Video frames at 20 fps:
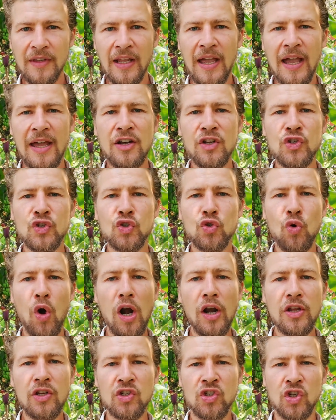an
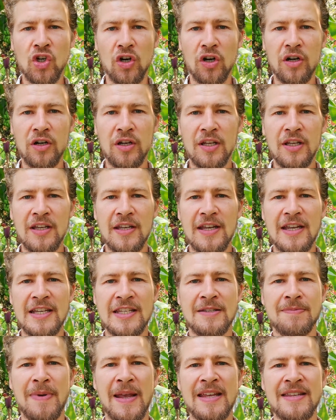astrologer
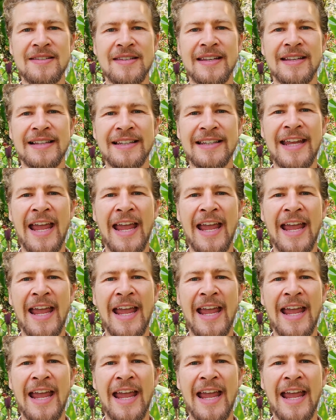is basically